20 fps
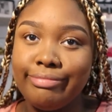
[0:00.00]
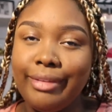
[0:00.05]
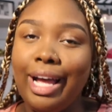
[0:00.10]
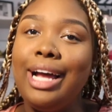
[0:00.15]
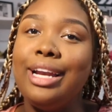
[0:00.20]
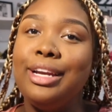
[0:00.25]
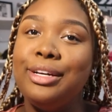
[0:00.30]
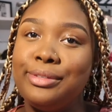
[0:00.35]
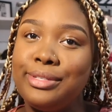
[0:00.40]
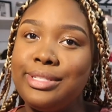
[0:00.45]

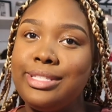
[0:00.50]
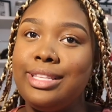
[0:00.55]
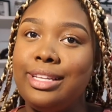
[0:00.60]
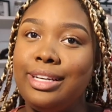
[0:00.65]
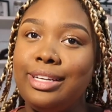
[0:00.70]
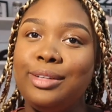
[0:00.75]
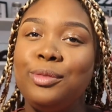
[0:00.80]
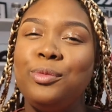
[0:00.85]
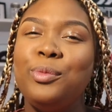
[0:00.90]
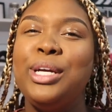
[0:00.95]
I know it's
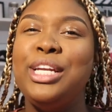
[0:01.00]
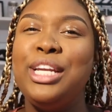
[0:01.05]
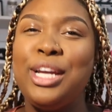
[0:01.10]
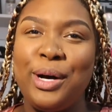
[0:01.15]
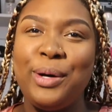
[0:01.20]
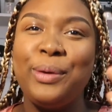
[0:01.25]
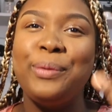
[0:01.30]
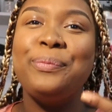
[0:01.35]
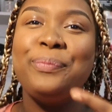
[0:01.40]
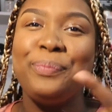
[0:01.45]
there. We
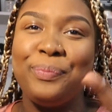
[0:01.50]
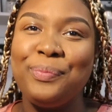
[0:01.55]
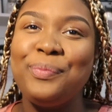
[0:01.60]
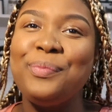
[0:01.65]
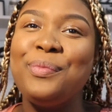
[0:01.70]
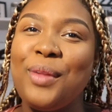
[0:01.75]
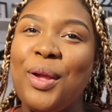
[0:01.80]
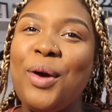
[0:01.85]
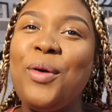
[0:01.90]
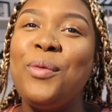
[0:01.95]
know
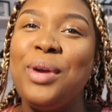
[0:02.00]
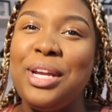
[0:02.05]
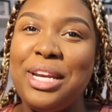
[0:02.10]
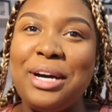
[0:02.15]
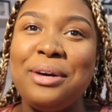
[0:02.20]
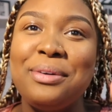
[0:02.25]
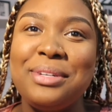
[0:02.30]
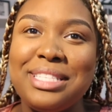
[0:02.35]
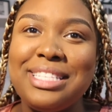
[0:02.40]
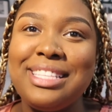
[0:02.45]

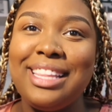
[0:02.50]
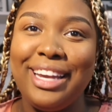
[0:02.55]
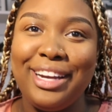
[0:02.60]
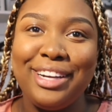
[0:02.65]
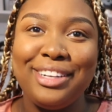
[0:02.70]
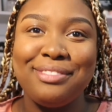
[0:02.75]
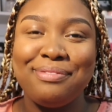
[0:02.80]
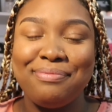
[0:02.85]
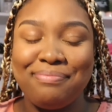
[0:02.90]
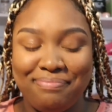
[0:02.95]
it's
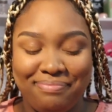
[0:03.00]
there.